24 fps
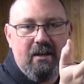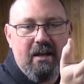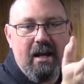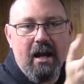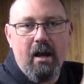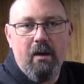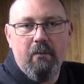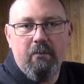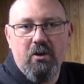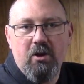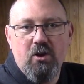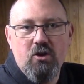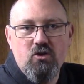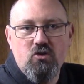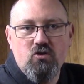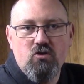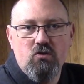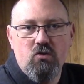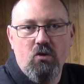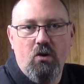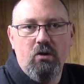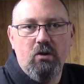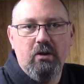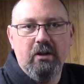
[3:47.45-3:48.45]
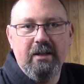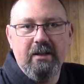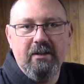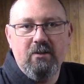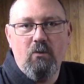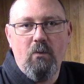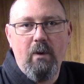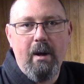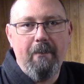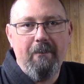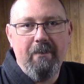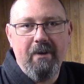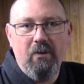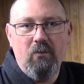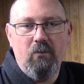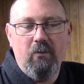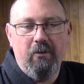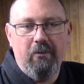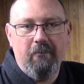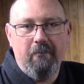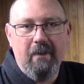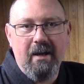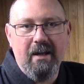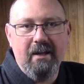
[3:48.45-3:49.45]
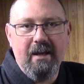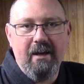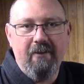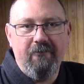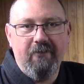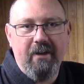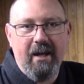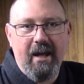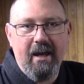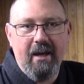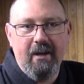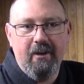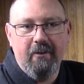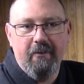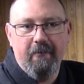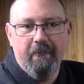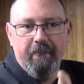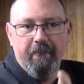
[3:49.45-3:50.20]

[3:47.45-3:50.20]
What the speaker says: now I'm controlling the weapon with my left hand.